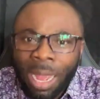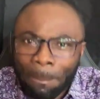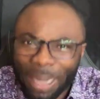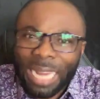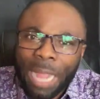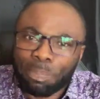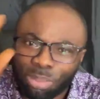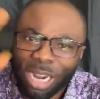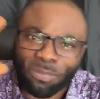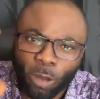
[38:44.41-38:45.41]
But I
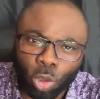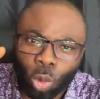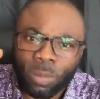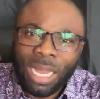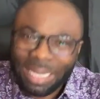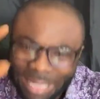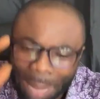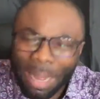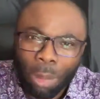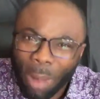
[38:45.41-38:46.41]
pray for you,
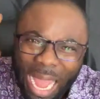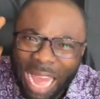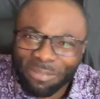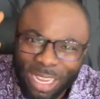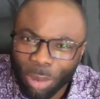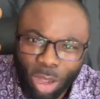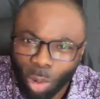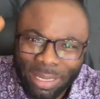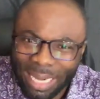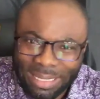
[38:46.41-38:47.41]
Rama, wherever you are
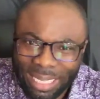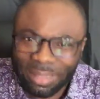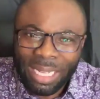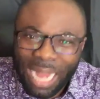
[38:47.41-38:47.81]
connected,